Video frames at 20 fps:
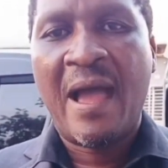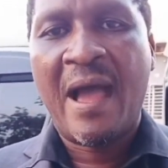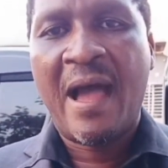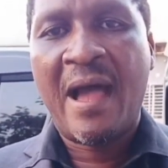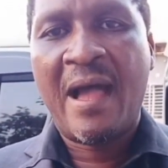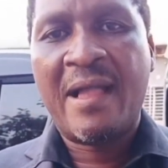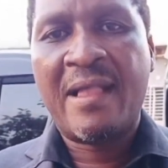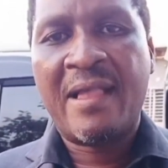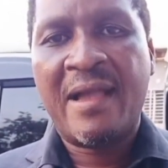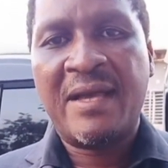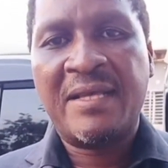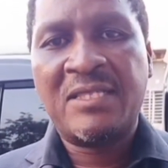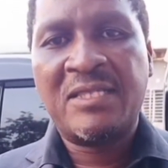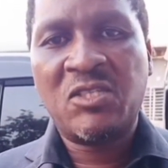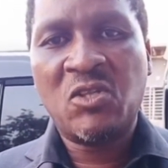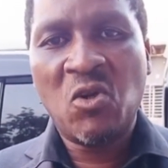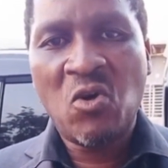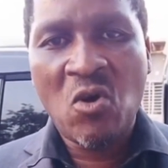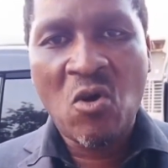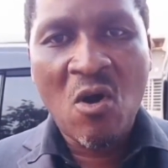And
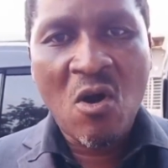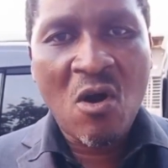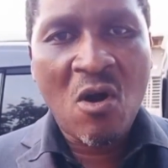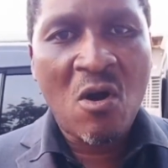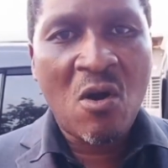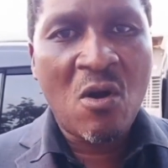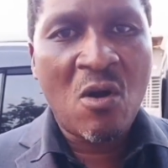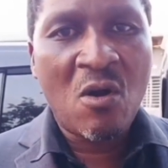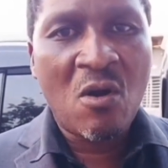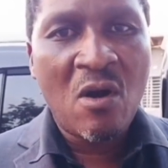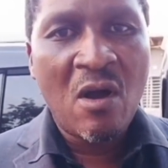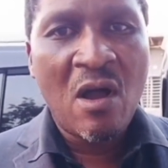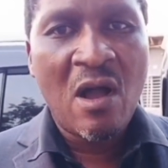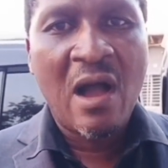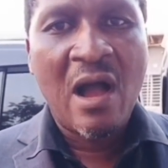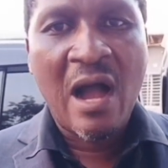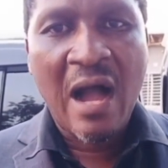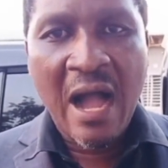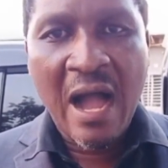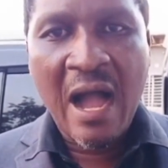as you all
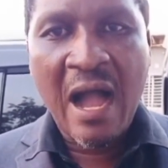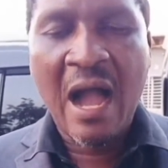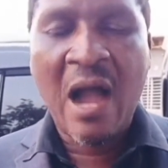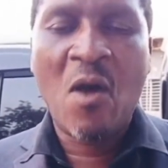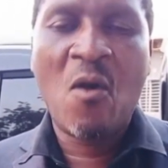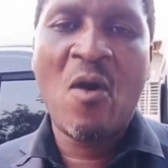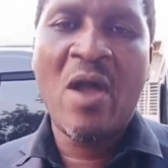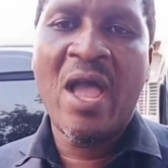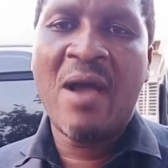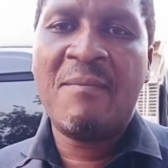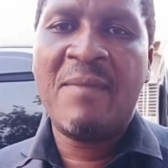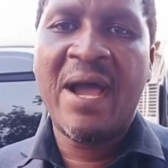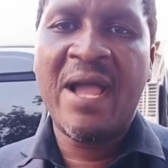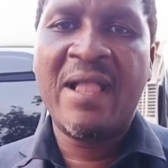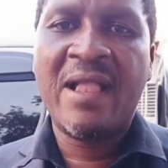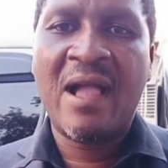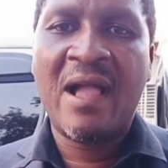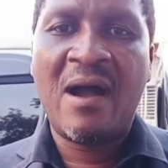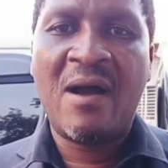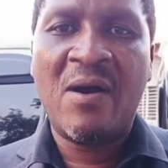are aware by
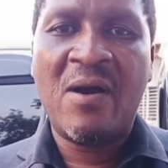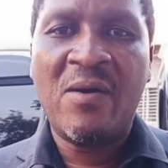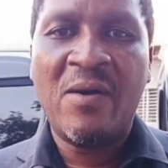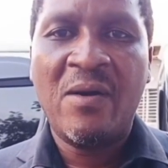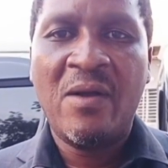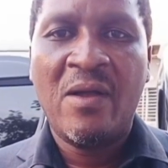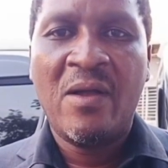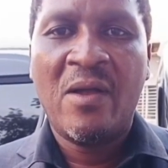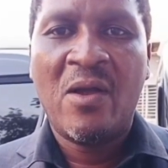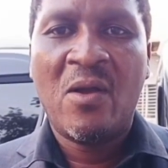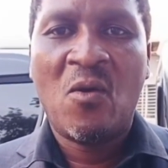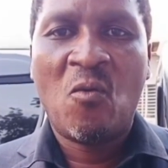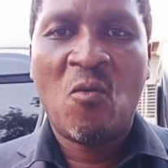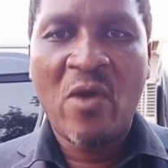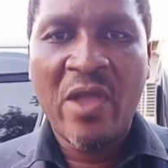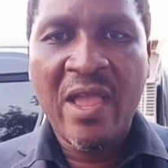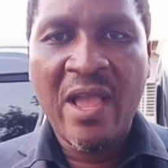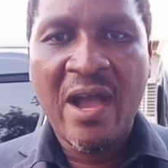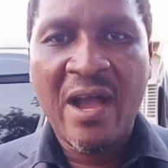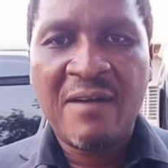now,
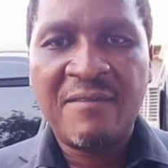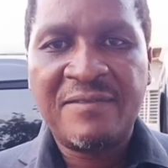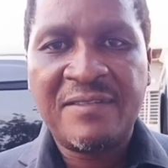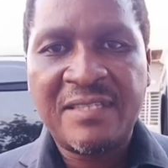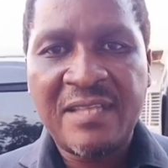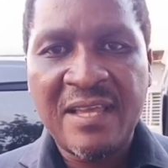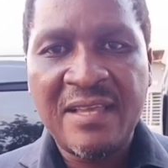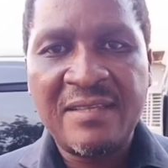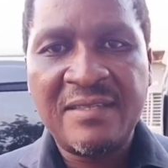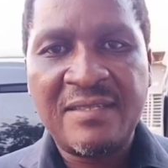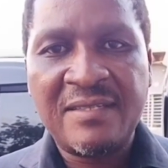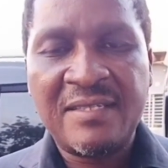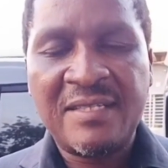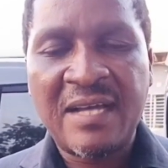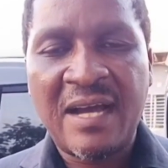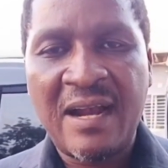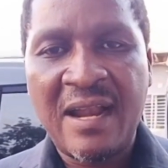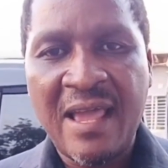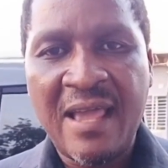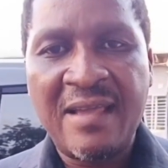we have since
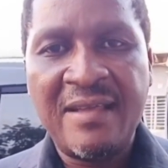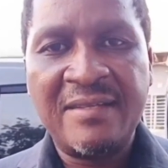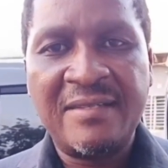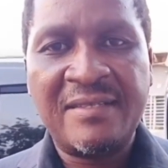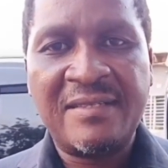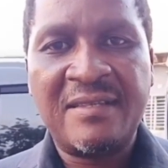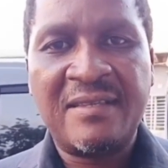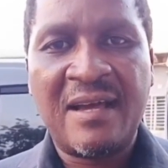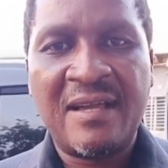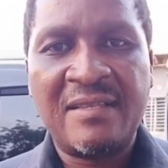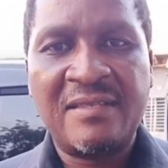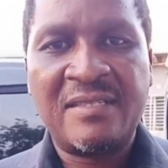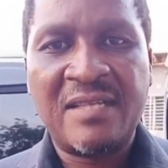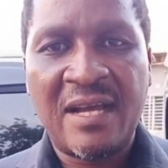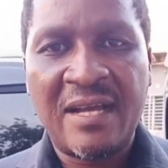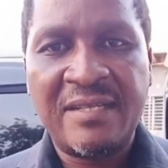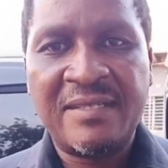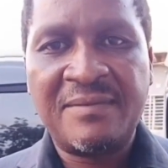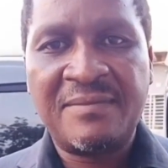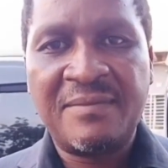challenged that
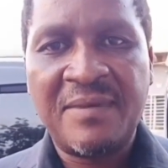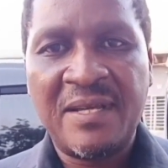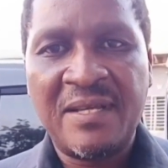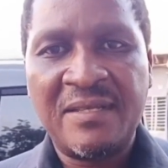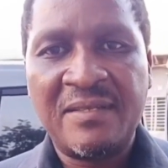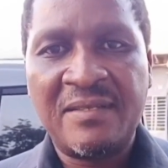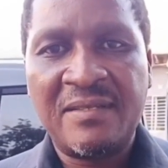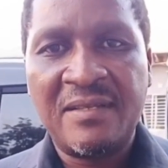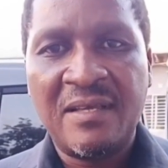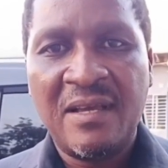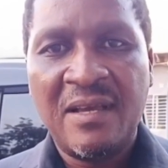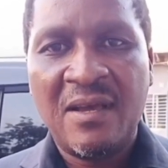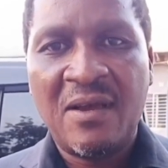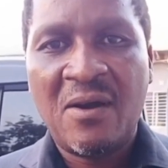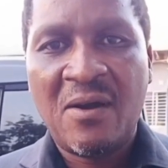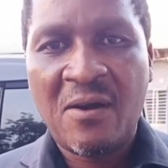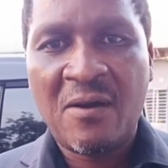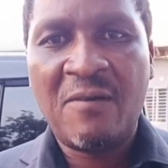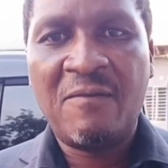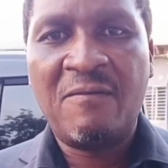judgment
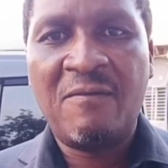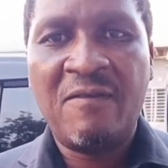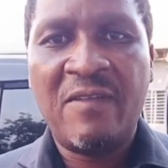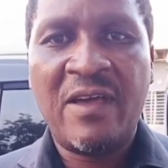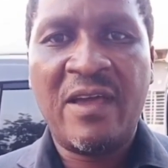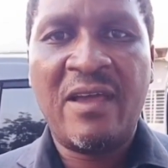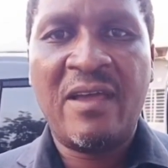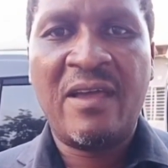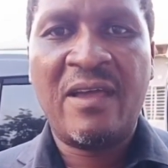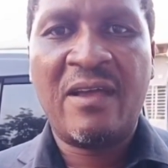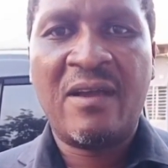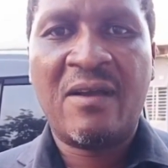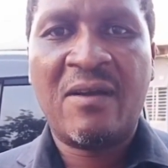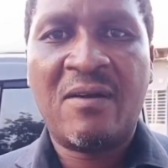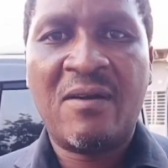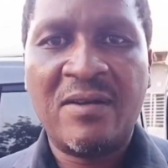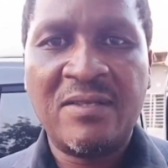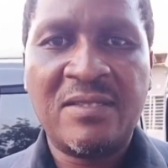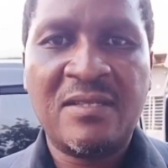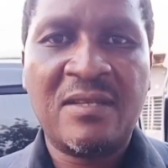of the
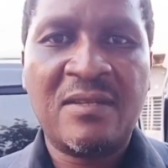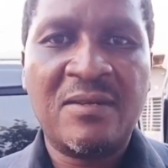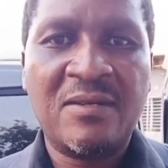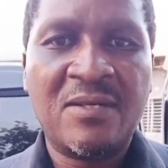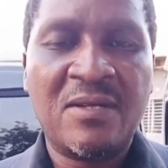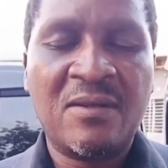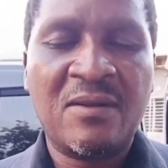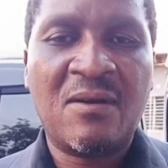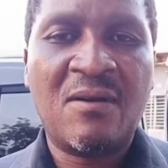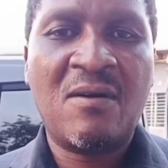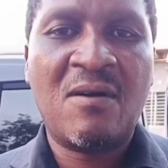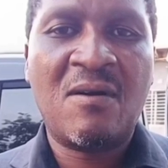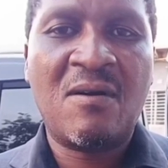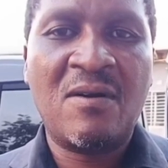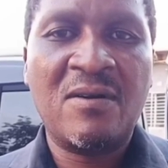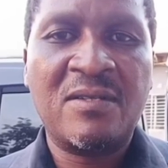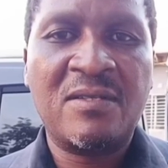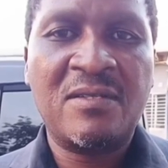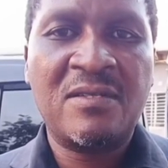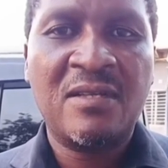Constitutional
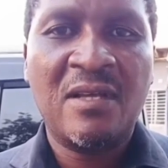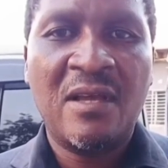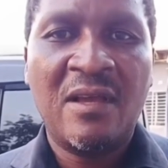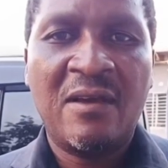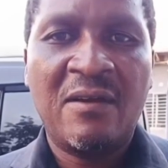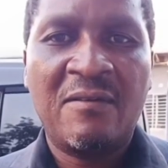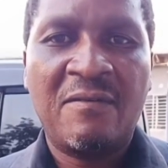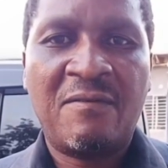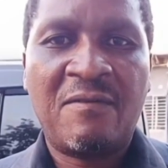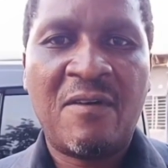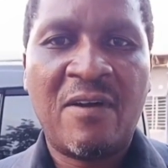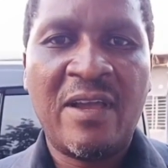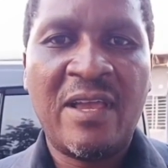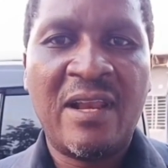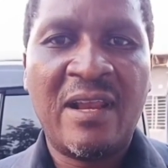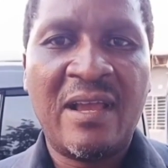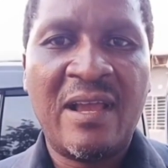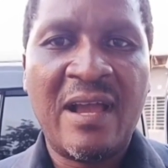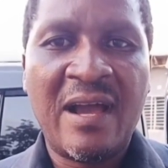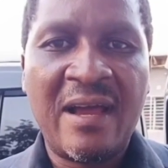Court for
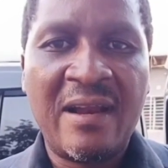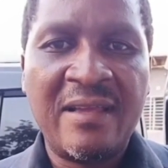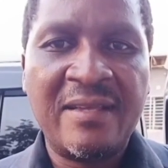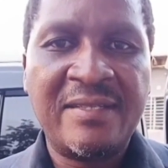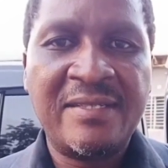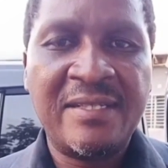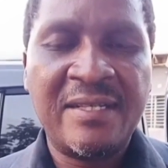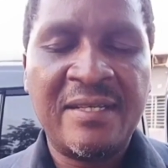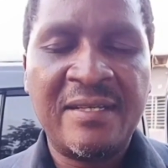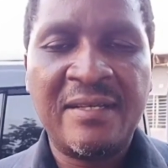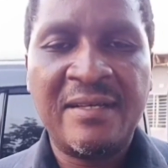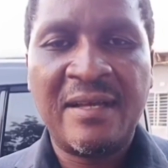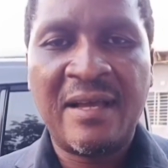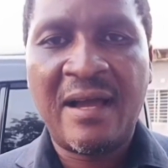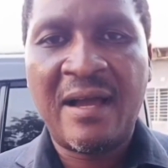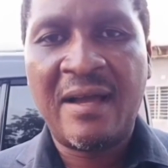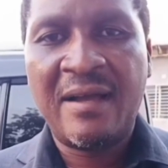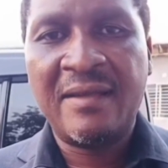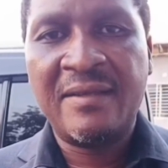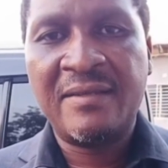illegality
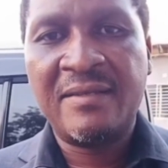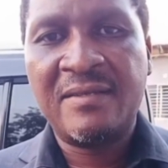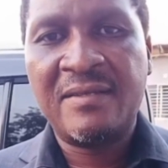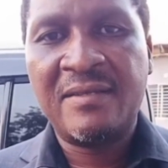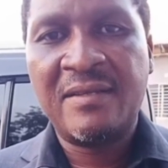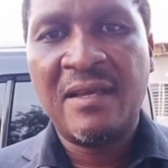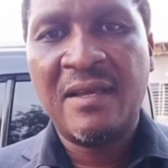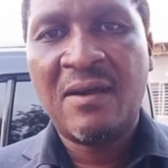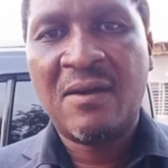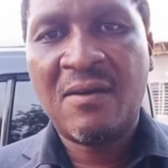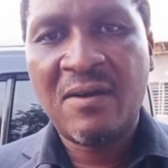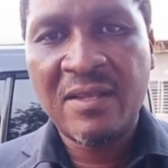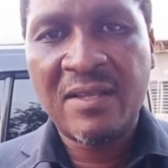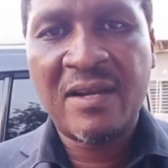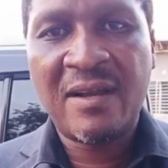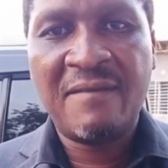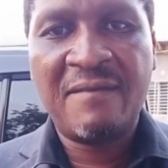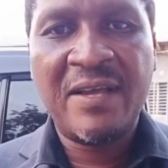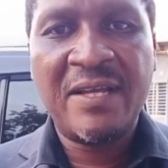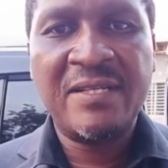and
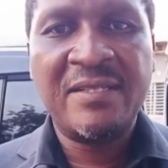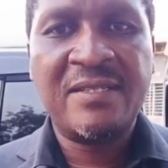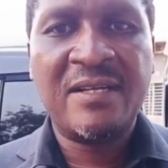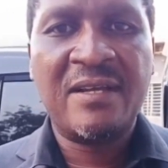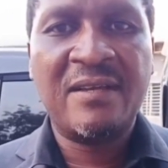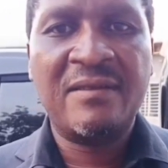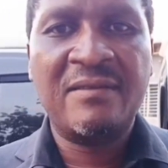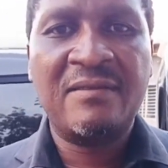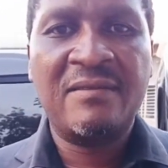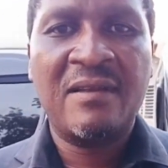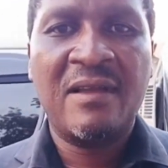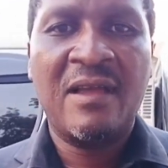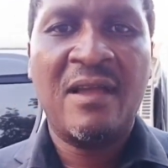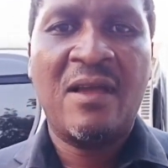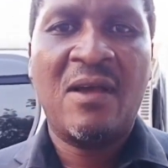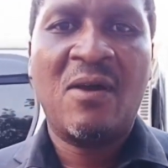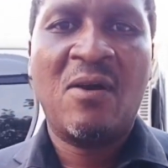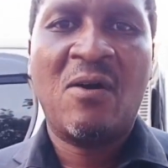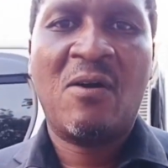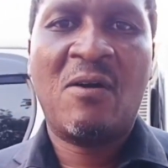contravention
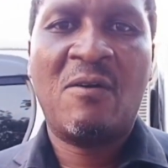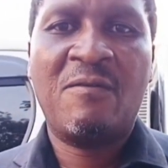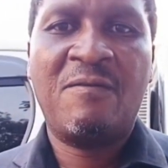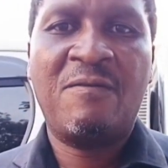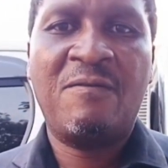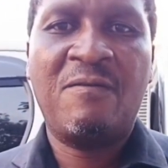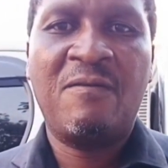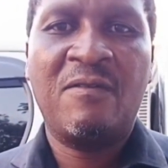of